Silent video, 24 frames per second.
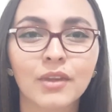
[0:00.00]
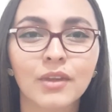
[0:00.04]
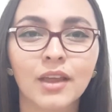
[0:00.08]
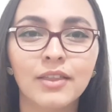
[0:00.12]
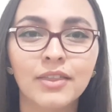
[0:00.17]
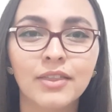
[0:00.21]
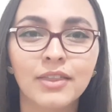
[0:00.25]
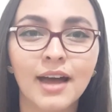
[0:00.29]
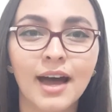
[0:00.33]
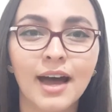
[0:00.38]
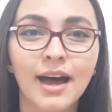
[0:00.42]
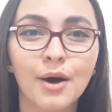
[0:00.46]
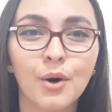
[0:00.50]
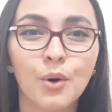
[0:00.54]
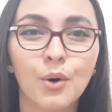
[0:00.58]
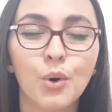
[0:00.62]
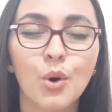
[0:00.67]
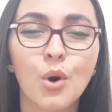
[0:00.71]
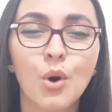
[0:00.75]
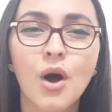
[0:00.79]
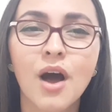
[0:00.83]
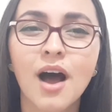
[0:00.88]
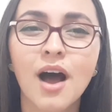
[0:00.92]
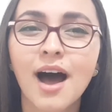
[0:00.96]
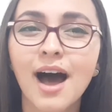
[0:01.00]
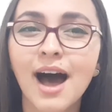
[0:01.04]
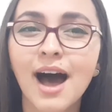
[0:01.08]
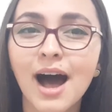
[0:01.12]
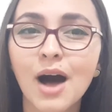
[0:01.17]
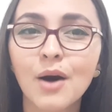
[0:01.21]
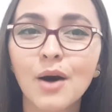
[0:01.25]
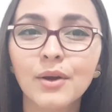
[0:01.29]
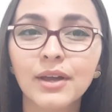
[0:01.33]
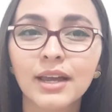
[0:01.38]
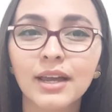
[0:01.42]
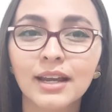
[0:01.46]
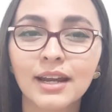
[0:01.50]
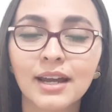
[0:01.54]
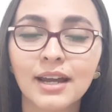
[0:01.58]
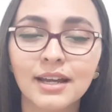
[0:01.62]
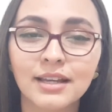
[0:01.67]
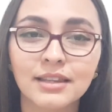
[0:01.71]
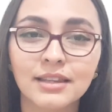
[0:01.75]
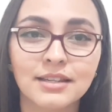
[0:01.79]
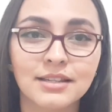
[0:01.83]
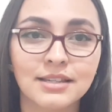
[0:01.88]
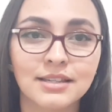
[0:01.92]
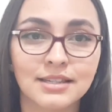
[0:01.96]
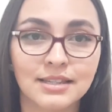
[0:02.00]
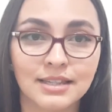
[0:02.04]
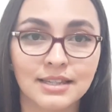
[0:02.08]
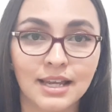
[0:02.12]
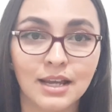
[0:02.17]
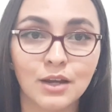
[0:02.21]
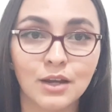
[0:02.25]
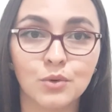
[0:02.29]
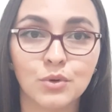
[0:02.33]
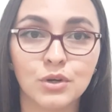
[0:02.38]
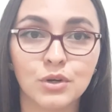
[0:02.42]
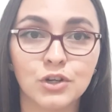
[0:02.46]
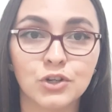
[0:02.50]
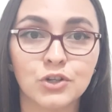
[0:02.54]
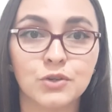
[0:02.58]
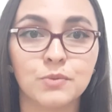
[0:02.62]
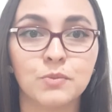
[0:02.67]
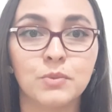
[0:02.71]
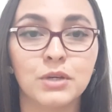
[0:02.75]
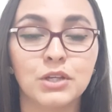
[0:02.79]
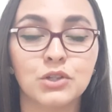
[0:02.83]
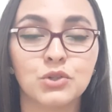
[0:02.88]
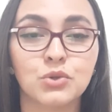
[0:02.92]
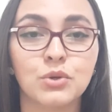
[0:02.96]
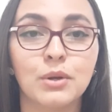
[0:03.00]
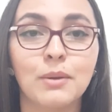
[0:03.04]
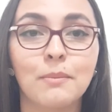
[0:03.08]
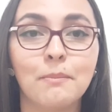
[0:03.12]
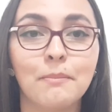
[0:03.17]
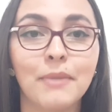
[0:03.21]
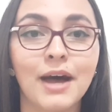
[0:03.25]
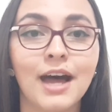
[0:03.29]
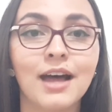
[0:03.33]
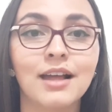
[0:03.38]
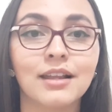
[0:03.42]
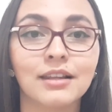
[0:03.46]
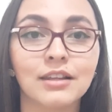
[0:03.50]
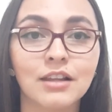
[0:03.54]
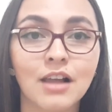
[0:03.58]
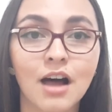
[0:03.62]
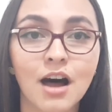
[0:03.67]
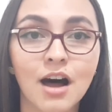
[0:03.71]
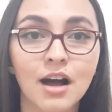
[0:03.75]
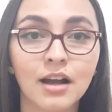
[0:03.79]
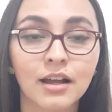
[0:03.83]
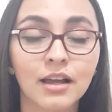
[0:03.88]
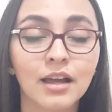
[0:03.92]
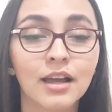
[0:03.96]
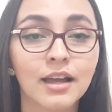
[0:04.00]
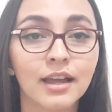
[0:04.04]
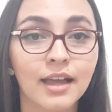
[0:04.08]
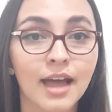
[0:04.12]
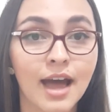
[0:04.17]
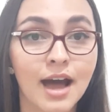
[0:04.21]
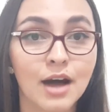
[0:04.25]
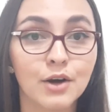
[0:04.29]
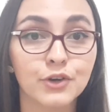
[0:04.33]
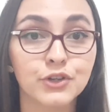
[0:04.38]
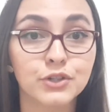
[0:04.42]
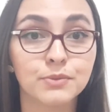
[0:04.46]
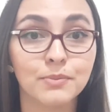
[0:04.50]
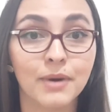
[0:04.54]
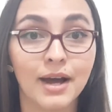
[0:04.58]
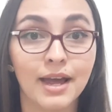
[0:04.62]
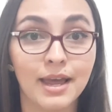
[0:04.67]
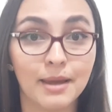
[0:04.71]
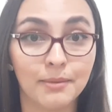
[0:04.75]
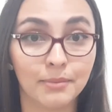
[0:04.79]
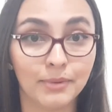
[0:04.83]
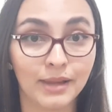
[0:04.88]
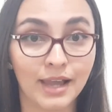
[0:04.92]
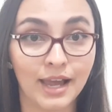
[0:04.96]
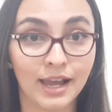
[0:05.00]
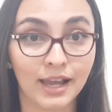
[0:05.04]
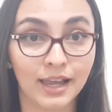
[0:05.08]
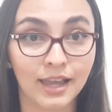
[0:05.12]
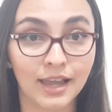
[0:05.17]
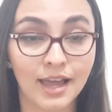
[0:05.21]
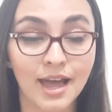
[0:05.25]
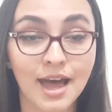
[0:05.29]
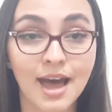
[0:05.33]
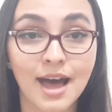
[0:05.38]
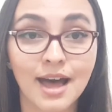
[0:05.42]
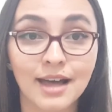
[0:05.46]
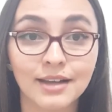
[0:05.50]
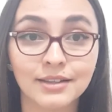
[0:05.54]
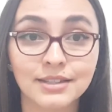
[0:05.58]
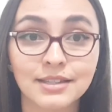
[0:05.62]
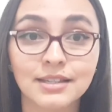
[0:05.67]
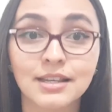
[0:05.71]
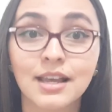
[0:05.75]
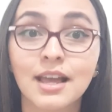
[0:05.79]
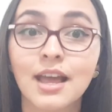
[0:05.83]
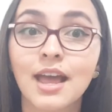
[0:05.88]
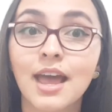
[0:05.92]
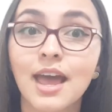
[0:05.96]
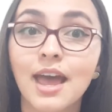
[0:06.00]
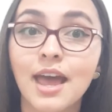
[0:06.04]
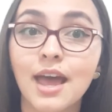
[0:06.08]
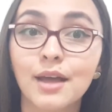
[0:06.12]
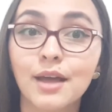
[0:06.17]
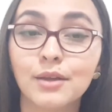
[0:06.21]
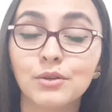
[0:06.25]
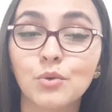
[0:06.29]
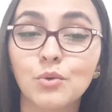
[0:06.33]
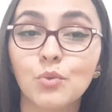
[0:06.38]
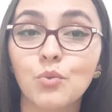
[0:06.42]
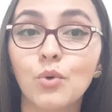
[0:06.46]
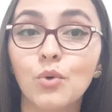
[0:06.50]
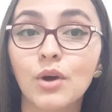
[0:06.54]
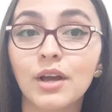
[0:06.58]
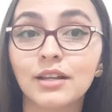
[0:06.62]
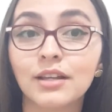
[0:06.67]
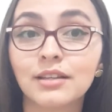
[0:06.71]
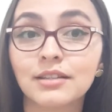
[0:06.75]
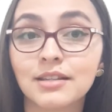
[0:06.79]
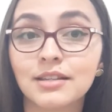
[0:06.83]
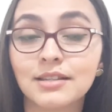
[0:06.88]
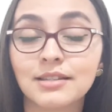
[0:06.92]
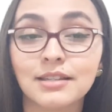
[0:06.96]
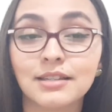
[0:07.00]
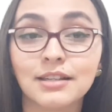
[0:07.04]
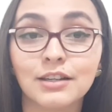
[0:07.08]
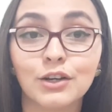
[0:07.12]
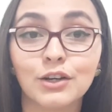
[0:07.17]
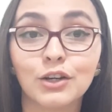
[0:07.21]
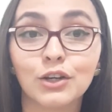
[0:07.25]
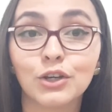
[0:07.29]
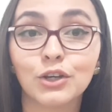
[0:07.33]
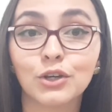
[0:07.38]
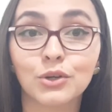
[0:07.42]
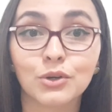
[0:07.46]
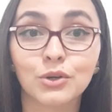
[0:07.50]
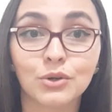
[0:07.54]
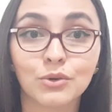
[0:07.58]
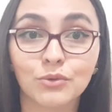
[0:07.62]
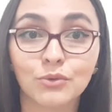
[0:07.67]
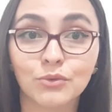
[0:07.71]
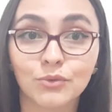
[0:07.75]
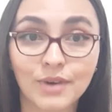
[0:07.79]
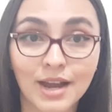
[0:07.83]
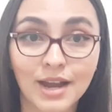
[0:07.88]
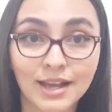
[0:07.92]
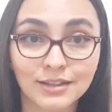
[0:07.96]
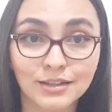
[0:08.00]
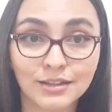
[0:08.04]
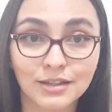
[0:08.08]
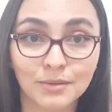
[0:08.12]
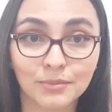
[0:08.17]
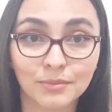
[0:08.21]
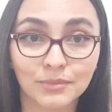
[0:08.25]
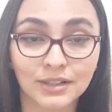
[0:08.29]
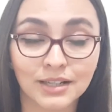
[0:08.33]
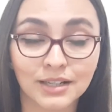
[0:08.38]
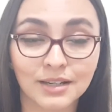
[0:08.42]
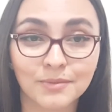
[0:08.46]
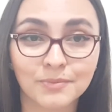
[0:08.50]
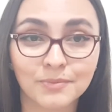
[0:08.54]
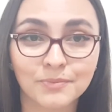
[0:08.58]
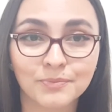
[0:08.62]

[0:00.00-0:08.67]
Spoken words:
Now, how can I distinguish between bad luck caused by a black cat and when does it occur randomly?